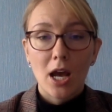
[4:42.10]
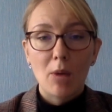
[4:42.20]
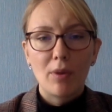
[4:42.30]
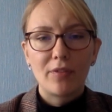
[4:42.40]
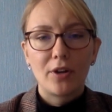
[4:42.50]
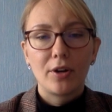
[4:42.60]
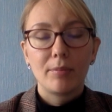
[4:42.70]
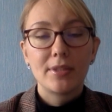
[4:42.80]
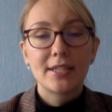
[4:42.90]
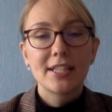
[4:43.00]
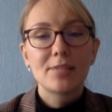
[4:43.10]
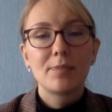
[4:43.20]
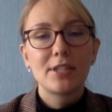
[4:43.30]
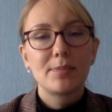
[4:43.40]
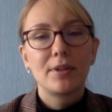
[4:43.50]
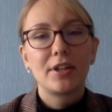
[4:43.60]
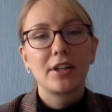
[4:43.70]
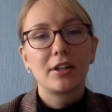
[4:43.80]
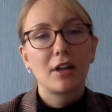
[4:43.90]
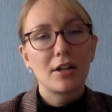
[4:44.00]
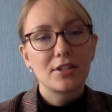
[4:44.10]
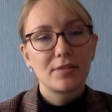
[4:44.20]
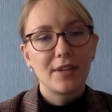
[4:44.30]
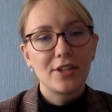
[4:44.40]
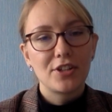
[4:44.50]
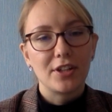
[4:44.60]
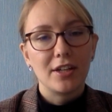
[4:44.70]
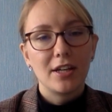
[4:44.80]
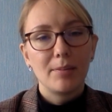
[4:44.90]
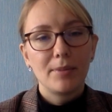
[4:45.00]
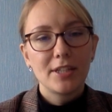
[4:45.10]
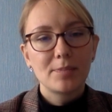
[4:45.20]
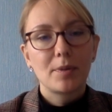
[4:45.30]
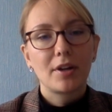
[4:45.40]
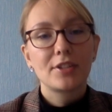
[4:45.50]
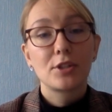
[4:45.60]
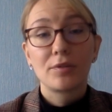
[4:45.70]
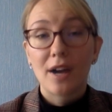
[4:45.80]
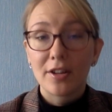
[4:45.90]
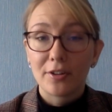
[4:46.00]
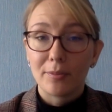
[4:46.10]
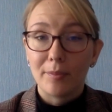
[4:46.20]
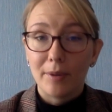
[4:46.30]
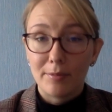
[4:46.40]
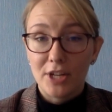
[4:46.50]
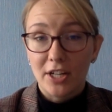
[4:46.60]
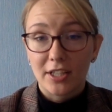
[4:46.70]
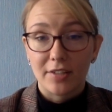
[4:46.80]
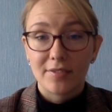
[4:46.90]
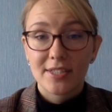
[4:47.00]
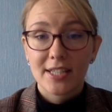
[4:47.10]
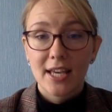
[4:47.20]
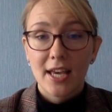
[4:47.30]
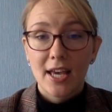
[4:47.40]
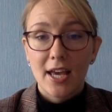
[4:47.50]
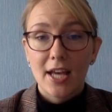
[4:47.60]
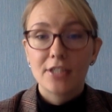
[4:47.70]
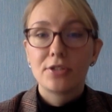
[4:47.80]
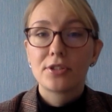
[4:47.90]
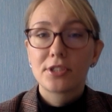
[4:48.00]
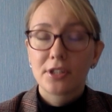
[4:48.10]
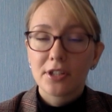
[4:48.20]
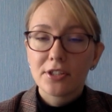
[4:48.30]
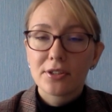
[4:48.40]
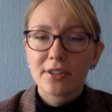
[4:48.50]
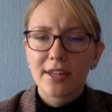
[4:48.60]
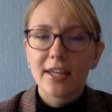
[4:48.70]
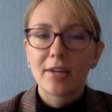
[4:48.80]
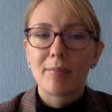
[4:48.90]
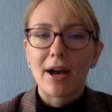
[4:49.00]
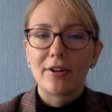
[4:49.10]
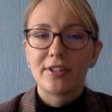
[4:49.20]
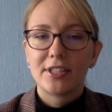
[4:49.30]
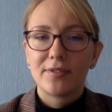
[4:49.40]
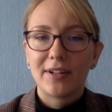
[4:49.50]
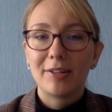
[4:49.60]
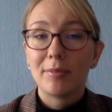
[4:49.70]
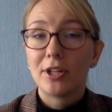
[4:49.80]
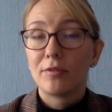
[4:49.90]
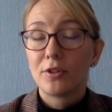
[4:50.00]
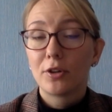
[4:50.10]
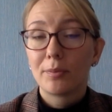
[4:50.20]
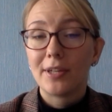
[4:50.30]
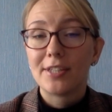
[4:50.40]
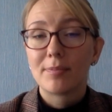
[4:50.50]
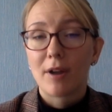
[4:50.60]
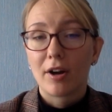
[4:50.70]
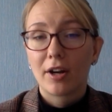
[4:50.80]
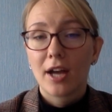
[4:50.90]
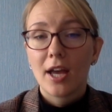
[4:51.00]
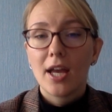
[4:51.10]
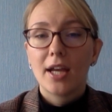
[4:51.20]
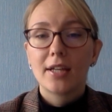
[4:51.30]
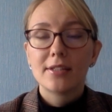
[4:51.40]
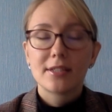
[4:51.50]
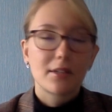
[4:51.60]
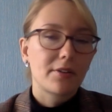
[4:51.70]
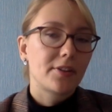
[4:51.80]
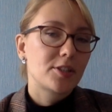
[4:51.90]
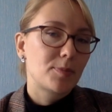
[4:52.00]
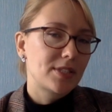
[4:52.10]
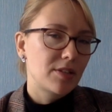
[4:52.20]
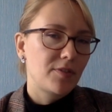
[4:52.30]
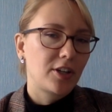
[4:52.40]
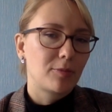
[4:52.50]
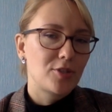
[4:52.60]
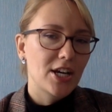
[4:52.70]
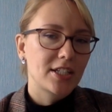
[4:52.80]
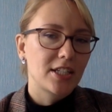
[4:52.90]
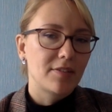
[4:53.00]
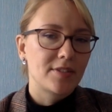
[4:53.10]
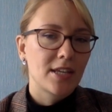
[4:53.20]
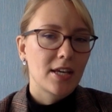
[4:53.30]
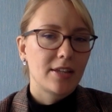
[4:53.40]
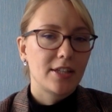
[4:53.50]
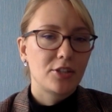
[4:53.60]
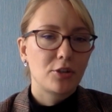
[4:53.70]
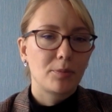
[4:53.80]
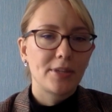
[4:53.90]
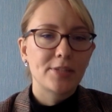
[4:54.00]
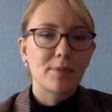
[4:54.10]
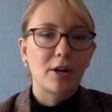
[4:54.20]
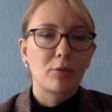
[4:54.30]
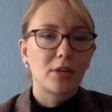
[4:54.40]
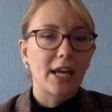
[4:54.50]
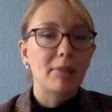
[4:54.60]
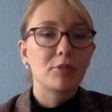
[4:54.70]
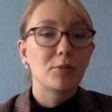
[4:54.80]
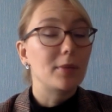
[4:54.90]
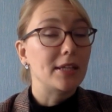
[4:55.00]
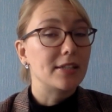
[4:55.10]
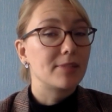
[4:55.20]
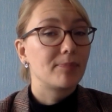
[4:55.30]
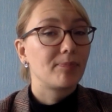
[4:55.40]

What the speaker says: However, besides peace building and conservation, peace parks serve other objectives. As you're starting to think about the development of your peace park, consider the specific objectives that your peace park would aim to meet.